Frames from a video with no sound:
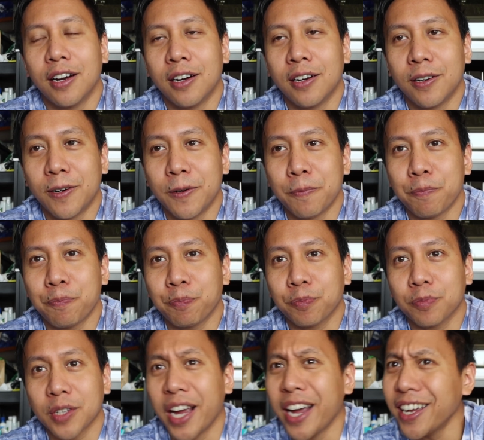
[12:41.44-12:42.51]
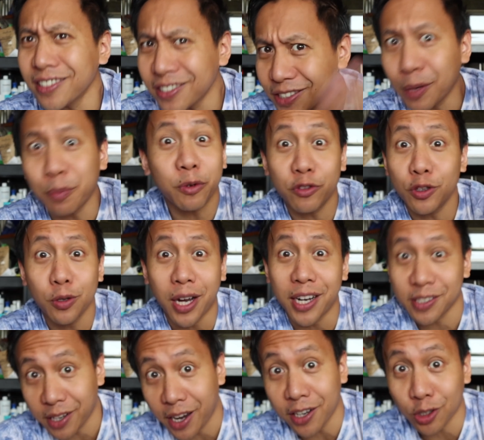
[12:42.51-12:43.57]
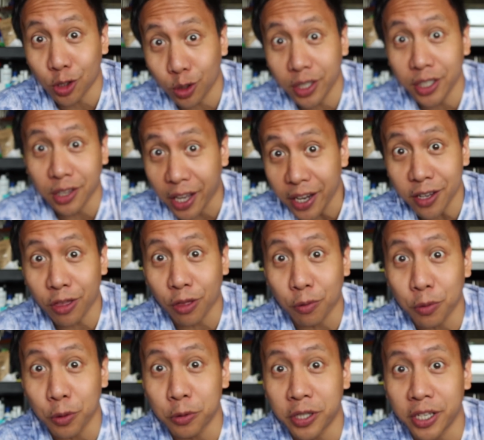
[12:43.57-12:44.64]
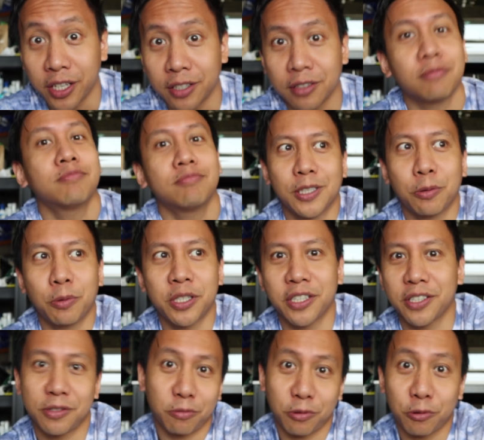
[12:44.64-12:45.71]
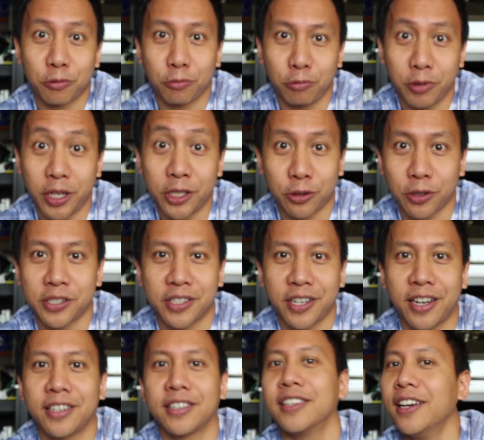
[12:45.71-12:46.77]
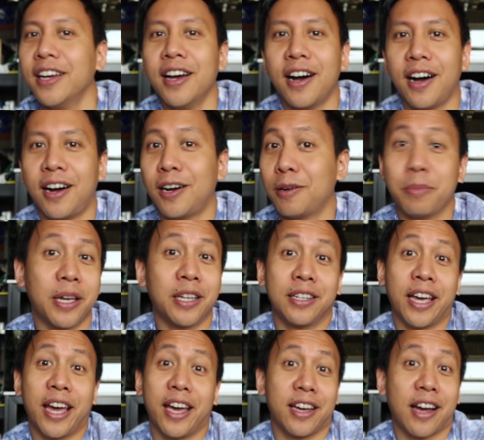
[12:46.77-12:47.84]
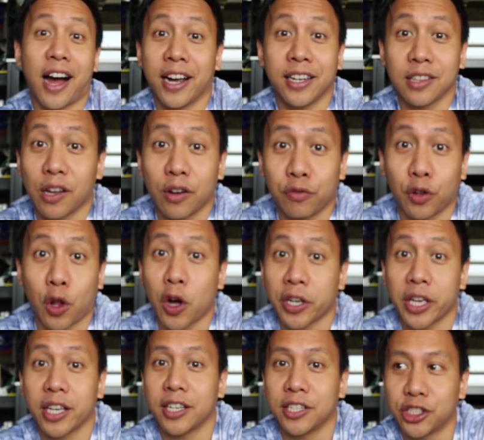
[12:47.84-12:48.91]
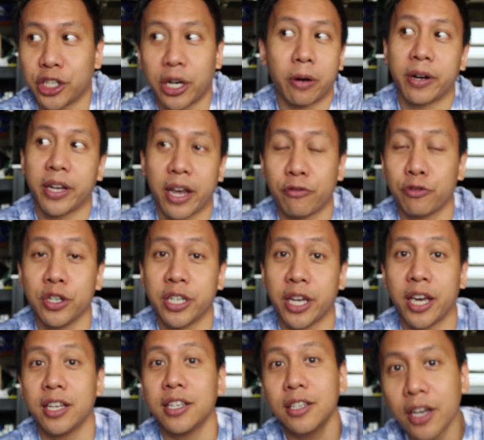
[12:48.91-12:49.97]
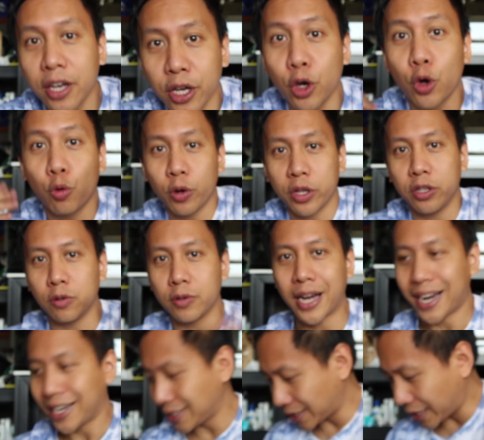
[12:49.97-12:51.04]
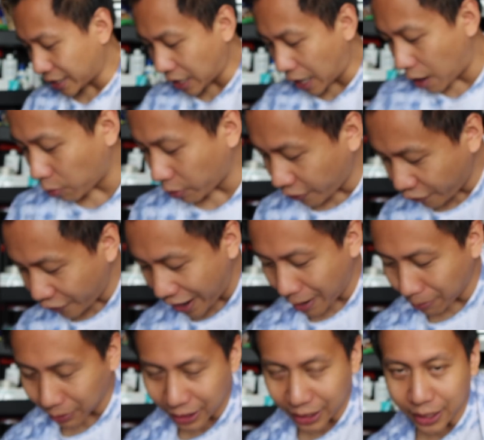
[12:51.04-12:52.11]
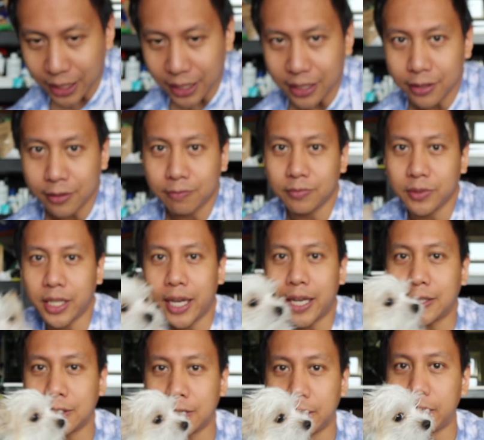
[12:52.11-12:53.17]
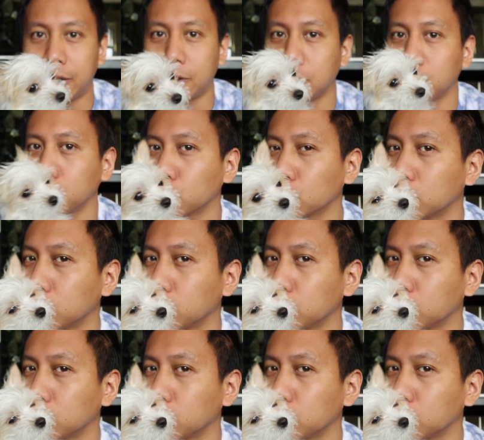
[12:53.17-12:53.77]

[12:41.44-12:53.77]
And some of you guys actually like the routine, which is interesting. And hey, I love vlogging and sharing every day with you guys and our family. Yes, here.